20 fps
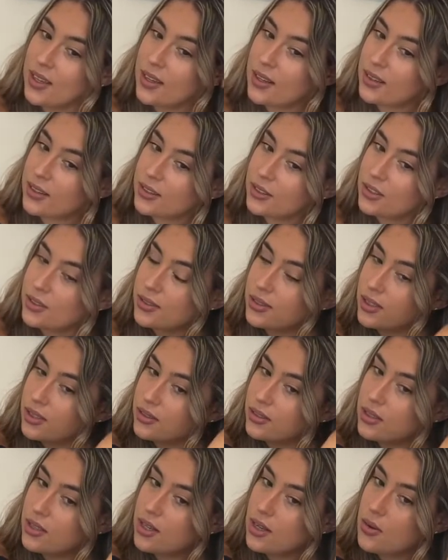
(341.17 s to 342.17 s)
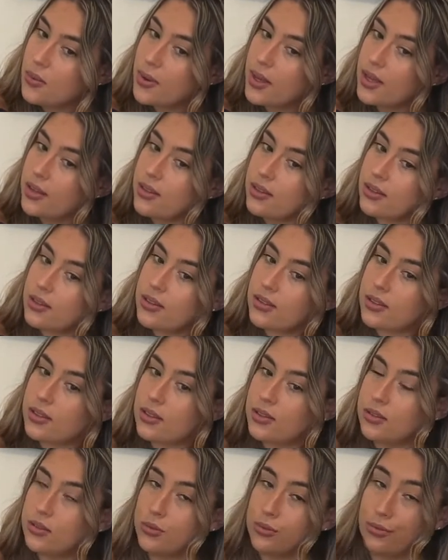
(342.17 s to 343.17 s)
And I just like to go in
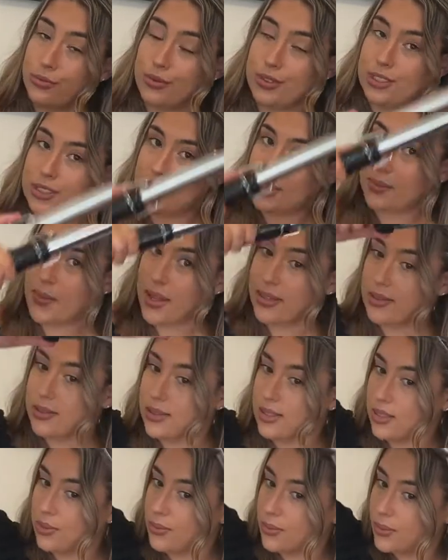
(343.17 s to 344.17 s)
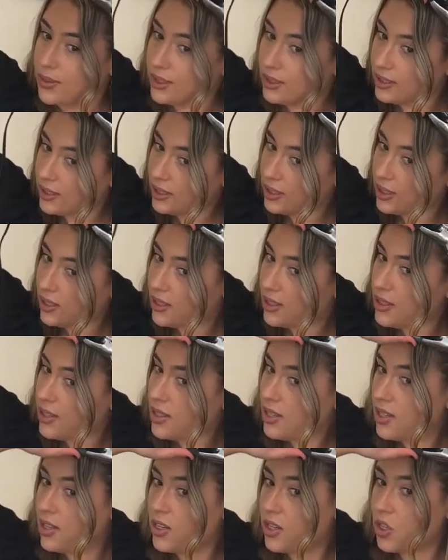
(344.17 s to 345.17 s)
really messy, really
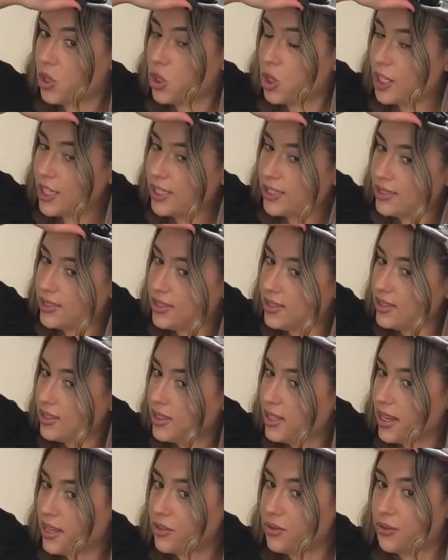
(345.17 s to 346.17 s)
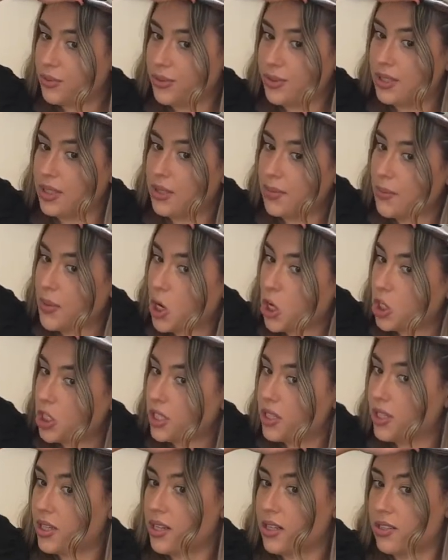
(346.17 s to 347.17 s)
crazy. I don't really part
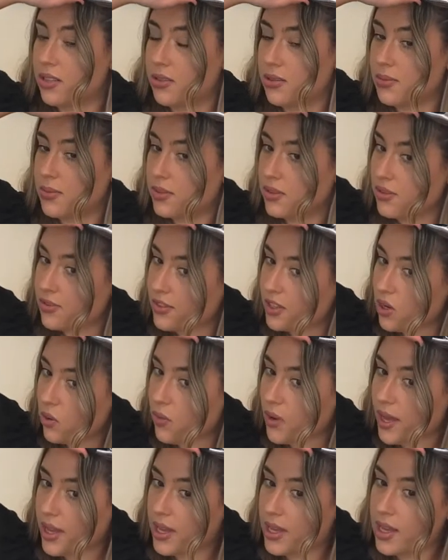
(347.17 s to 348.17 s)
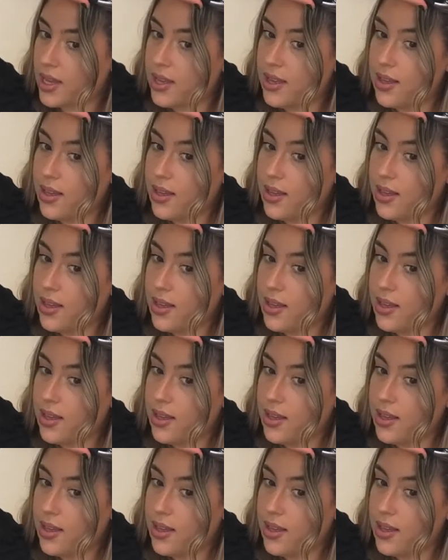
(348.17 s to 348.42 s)
it any specific way.